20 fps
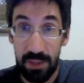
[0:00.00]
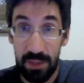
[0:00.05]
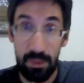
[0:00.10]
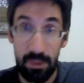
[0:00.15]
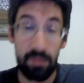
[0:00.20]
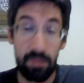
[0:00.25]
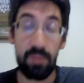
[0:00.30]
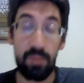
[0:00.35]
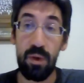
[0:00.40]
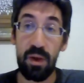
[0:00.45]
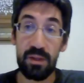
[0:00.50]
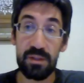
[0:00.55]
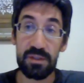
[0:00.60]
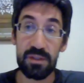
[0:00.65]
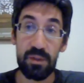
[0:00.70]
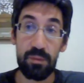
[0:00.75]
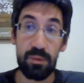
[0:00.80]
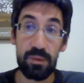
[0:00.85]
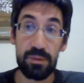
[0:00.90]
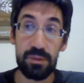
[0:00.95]
We
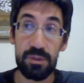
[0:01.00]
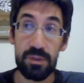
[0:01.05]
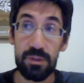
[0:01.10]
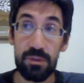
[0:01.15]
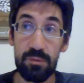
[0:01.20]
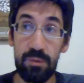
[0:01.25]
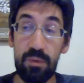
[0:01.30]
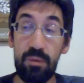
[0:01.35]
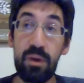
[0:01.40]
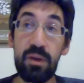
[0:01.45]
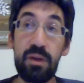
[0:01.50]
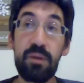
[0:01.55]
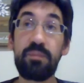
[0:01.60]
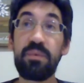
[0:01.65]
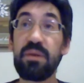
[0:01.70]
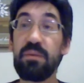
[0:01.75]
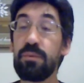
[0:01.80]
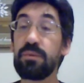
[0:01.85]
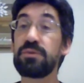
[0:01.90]
want people